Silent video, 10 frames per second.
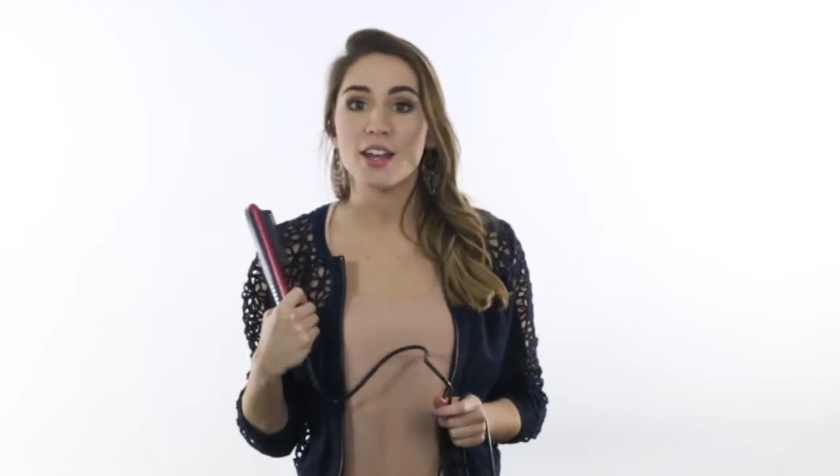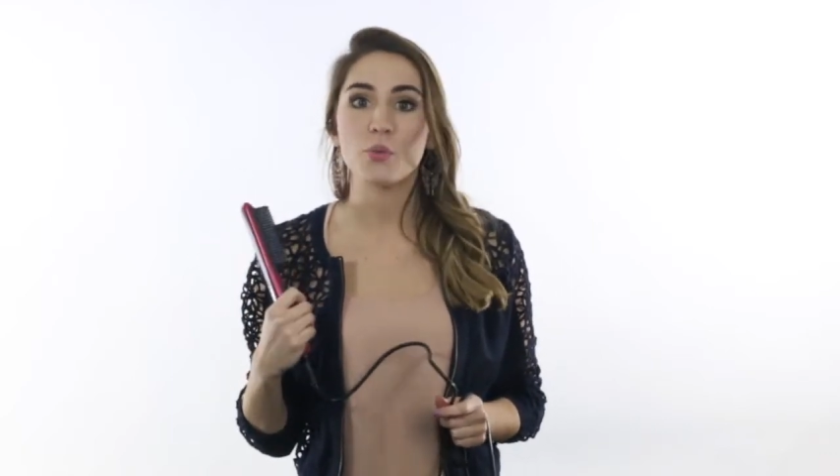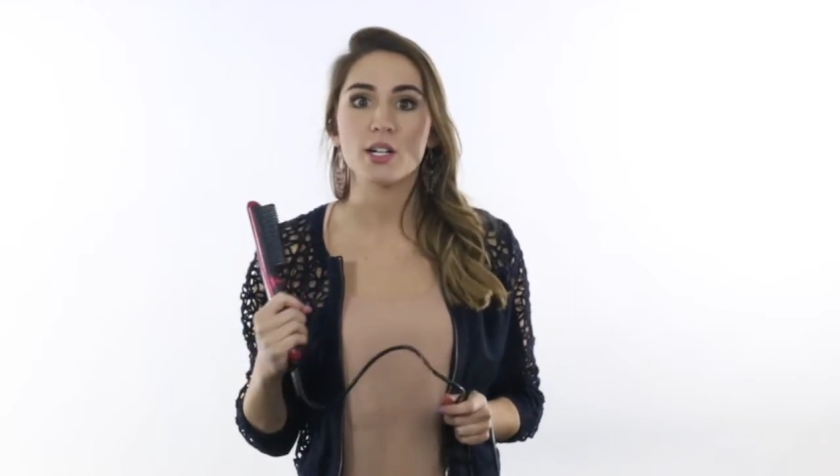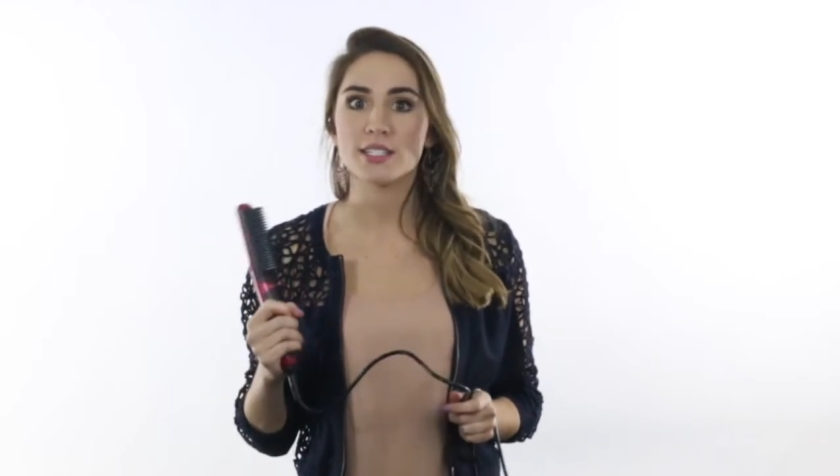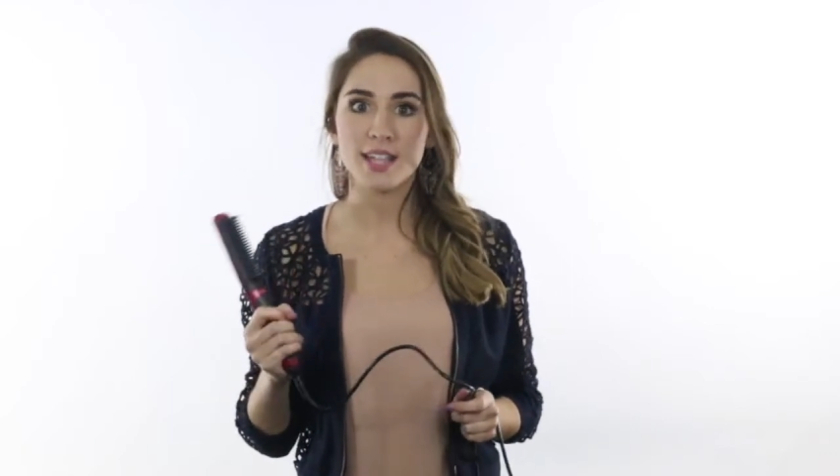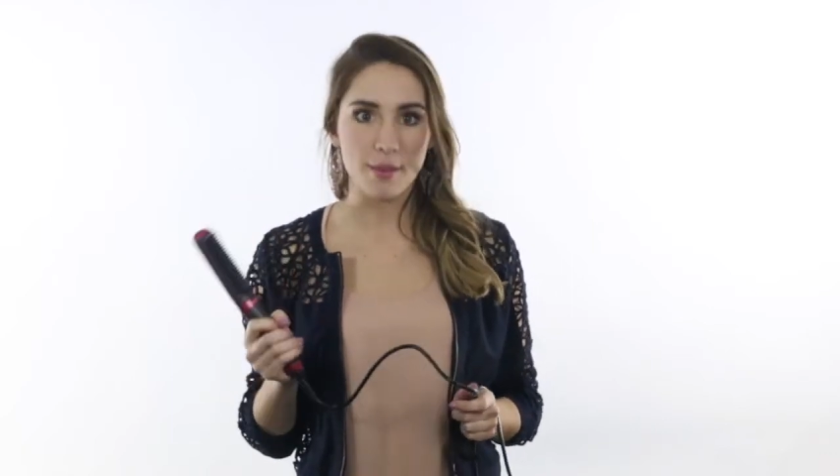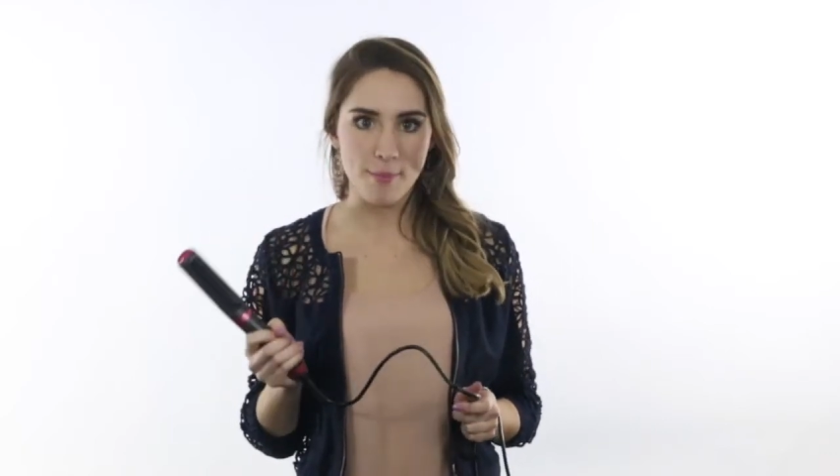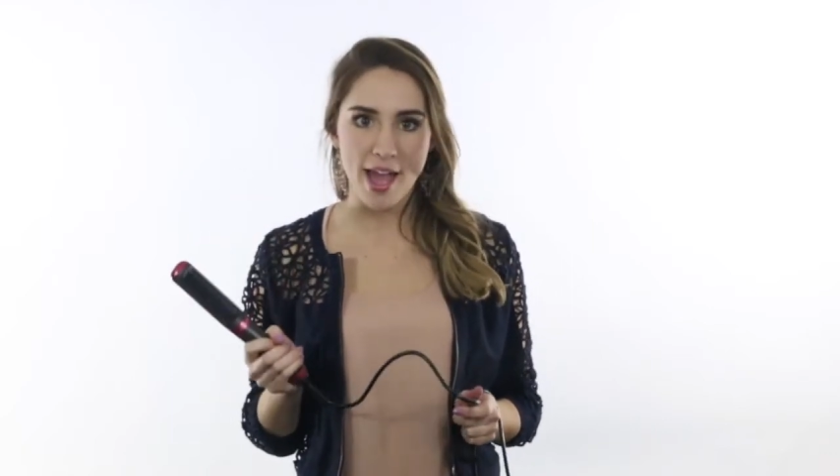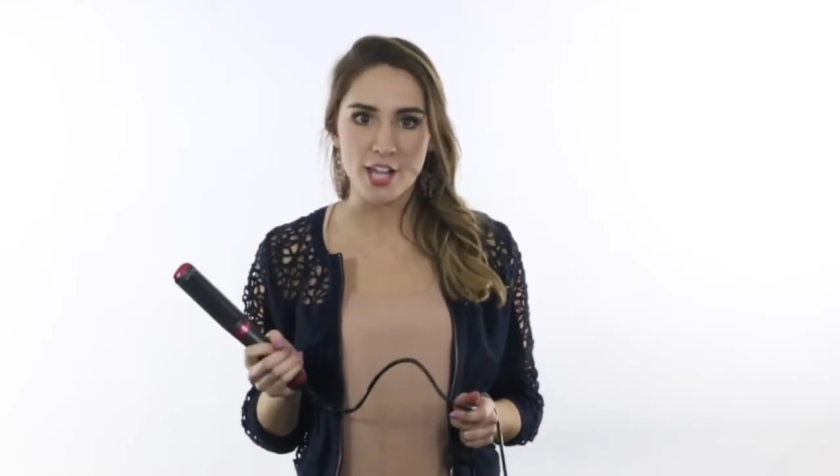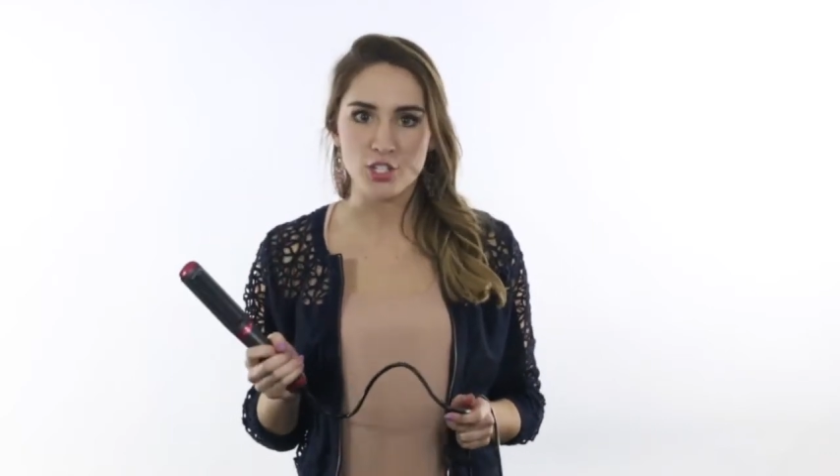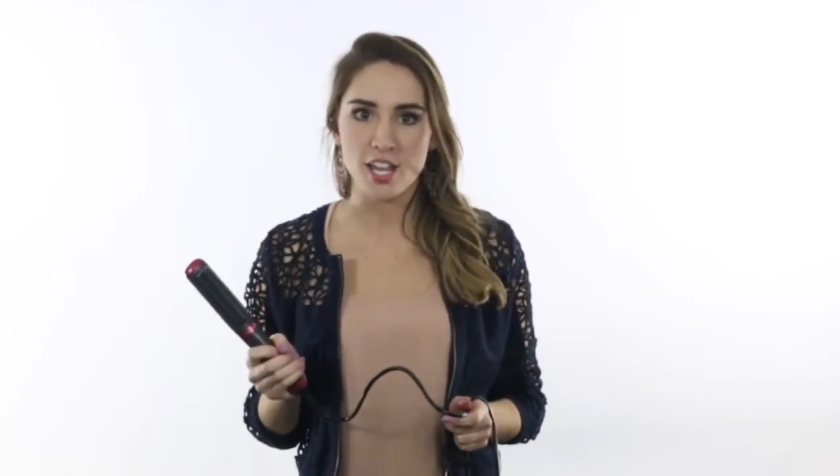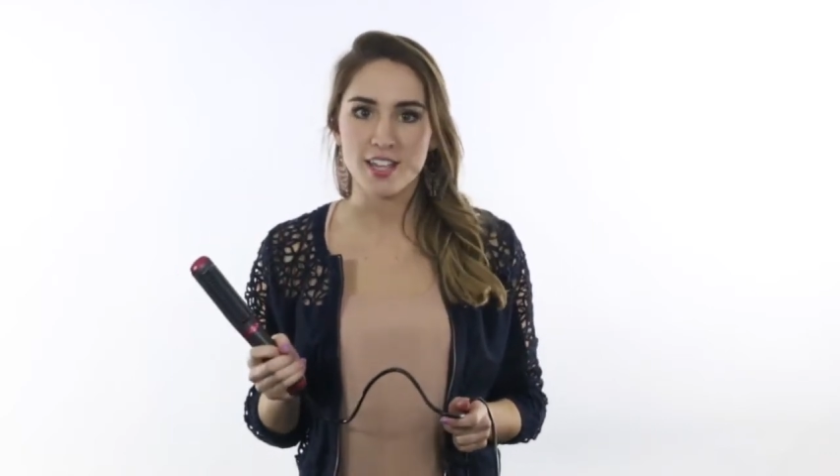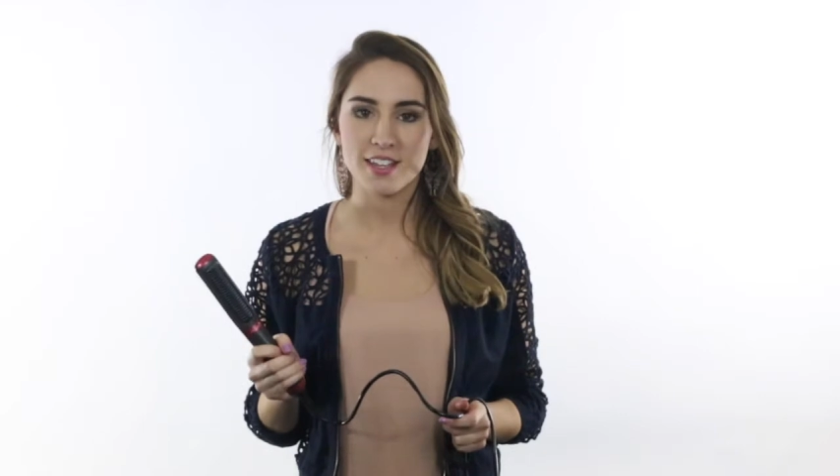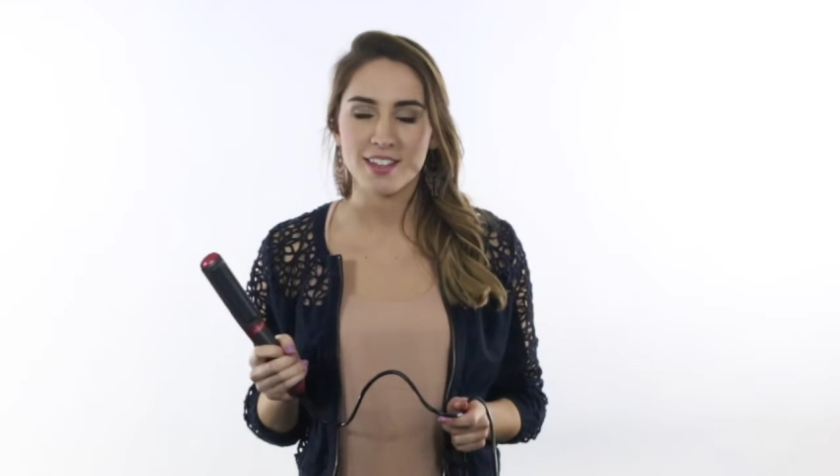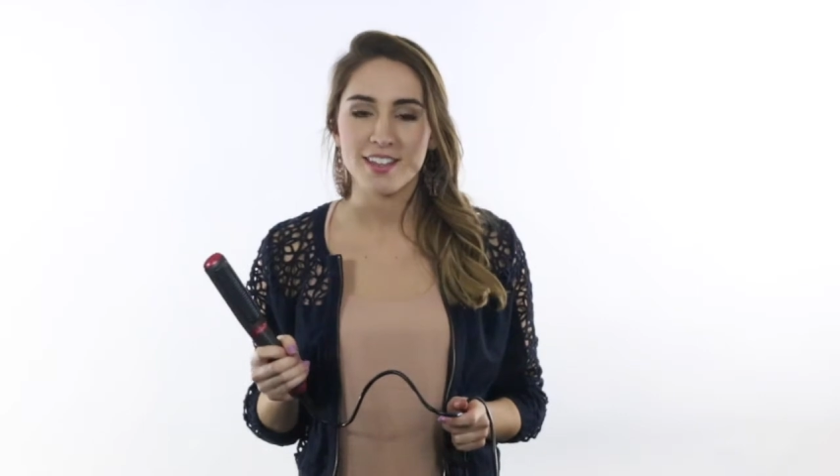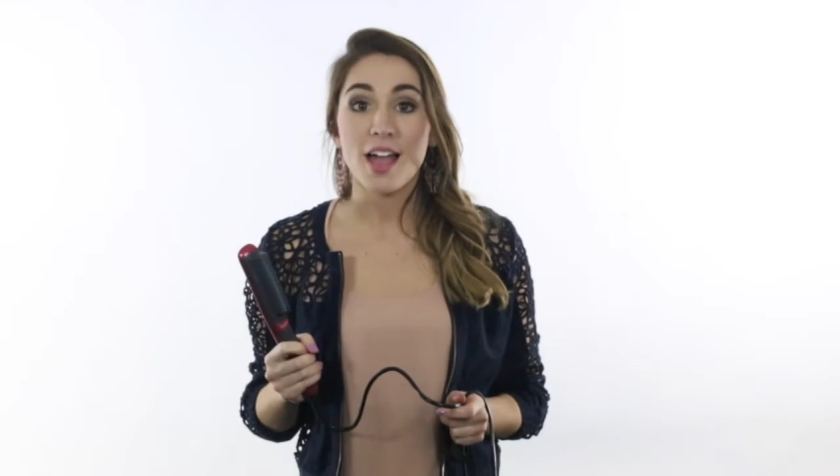and it works like magic.